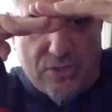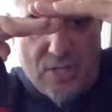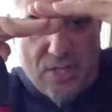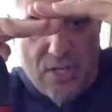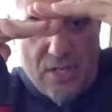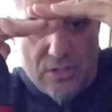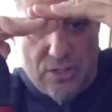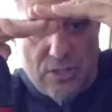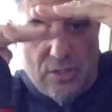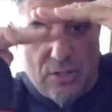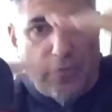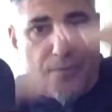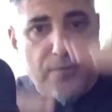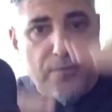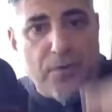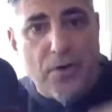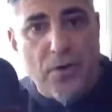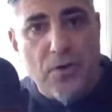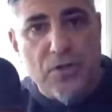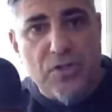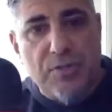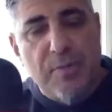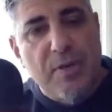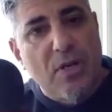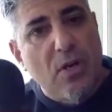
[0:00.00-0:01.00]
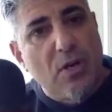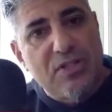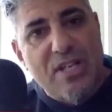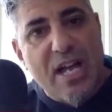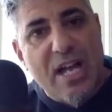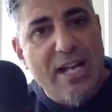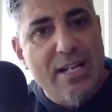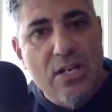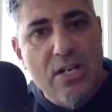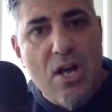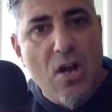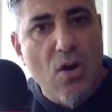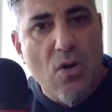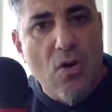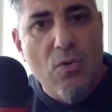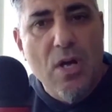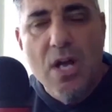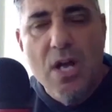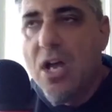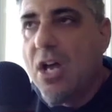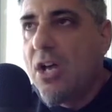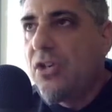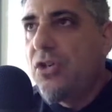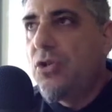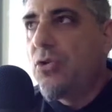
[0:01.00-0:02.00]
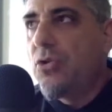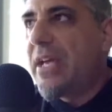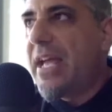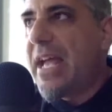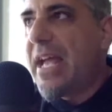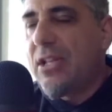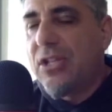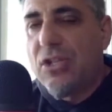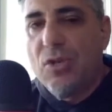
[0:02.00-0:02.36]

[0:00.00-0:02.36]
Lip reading: to the first because I know you can't